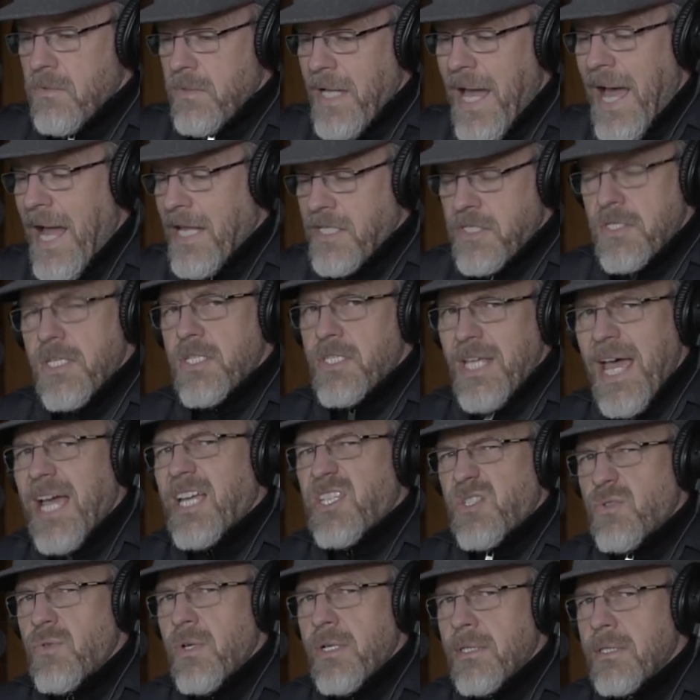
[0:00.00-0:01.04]
adds this
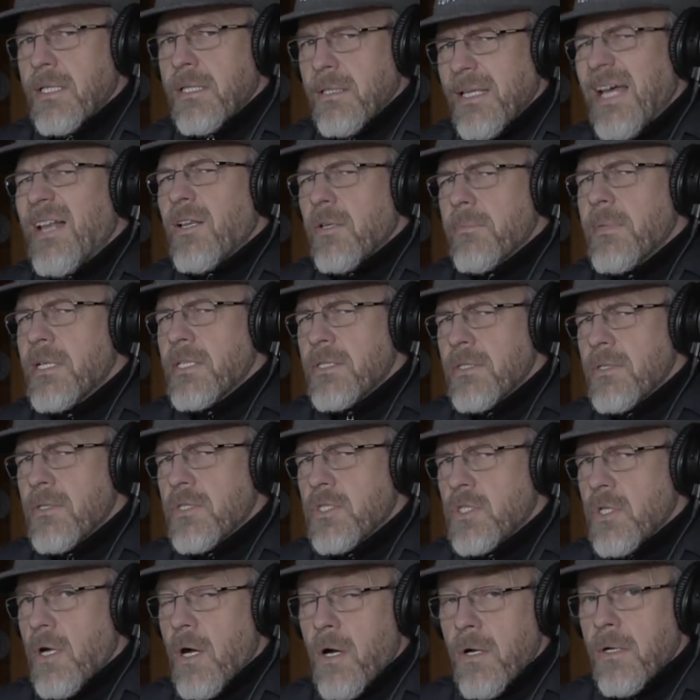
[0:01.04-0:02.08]
extra little element to the
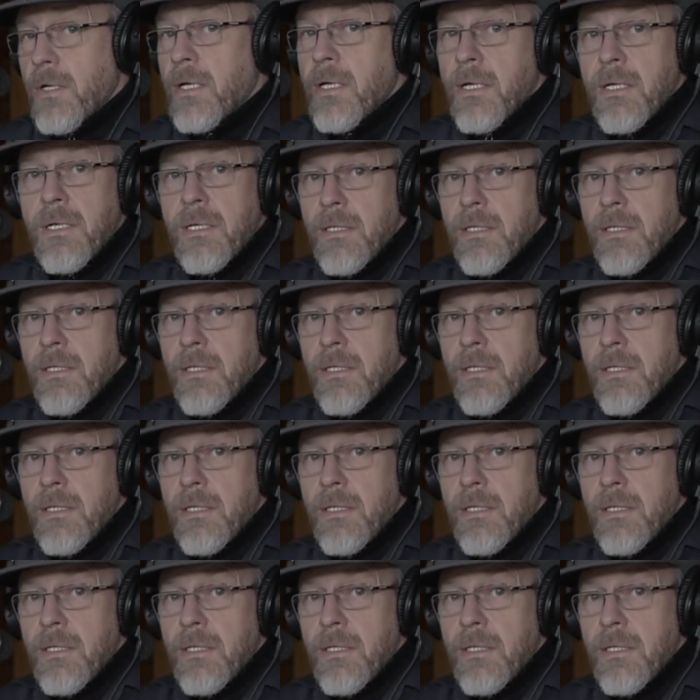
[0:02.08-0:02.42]
song.